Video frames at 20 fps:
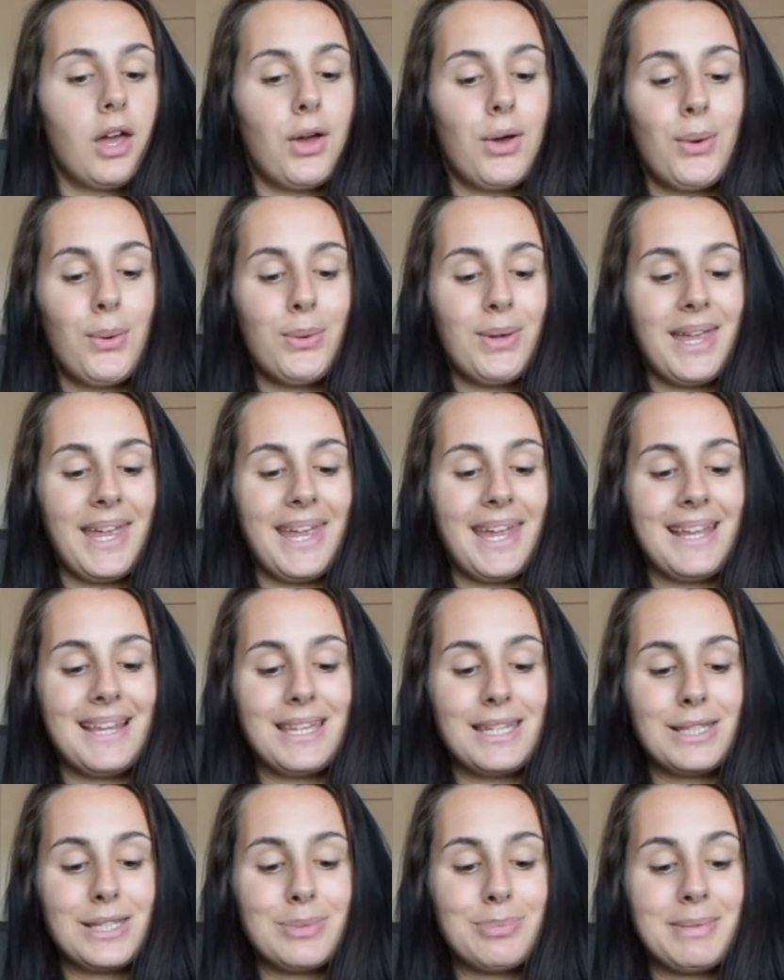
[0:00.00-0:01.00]
Okay,
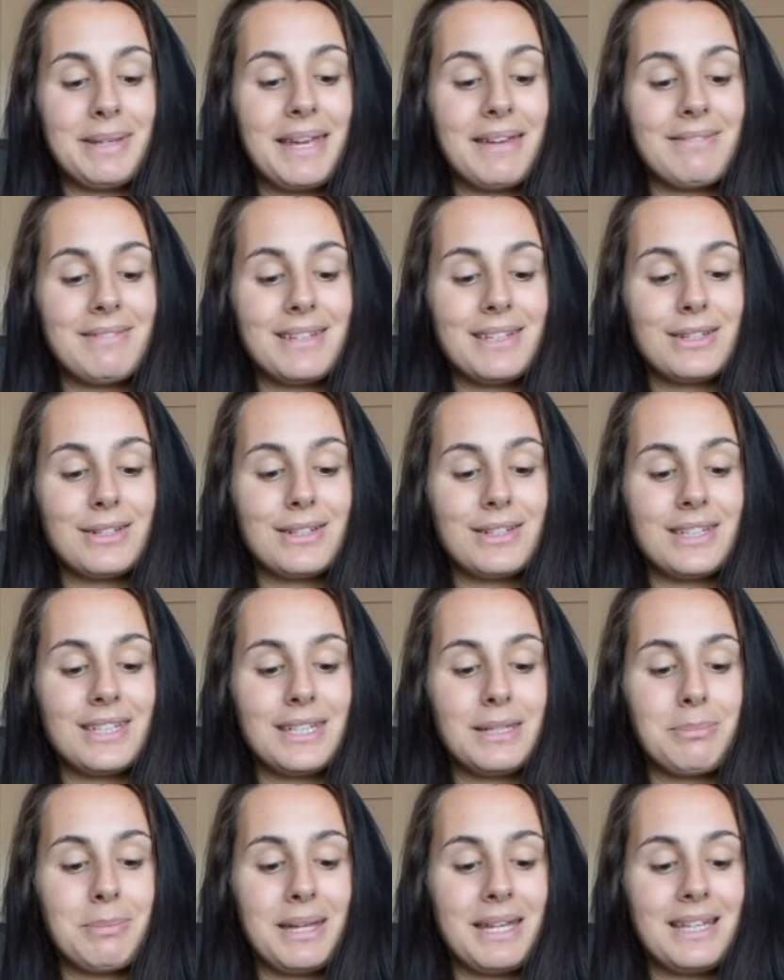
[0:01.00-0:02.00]
let me have a look
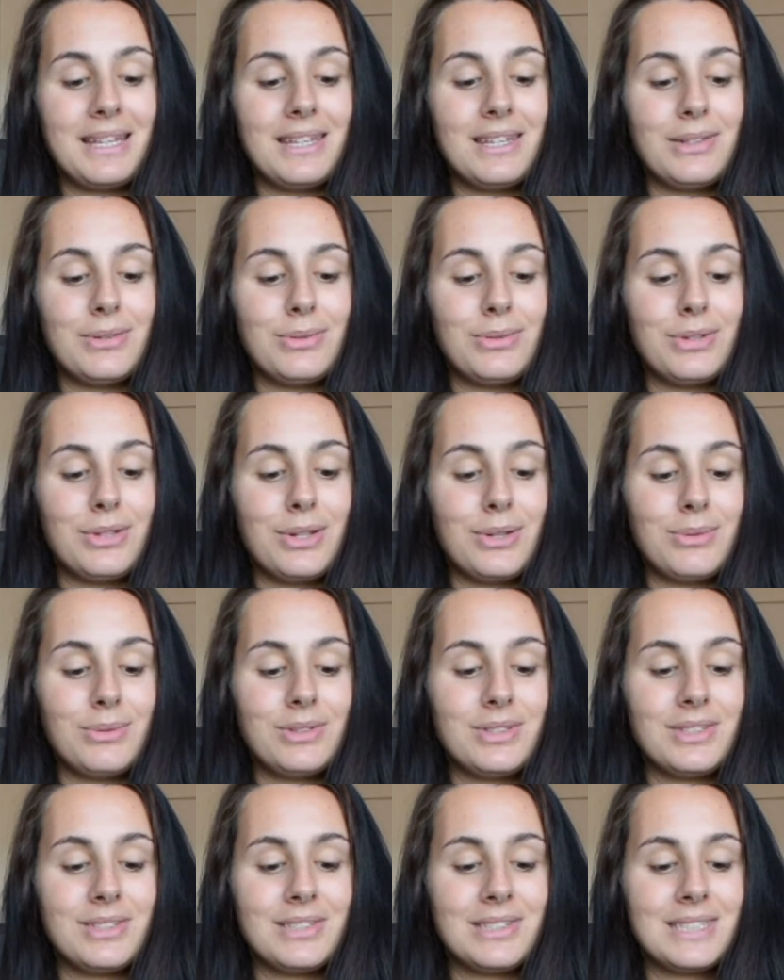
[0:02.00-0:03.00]
in my little notes.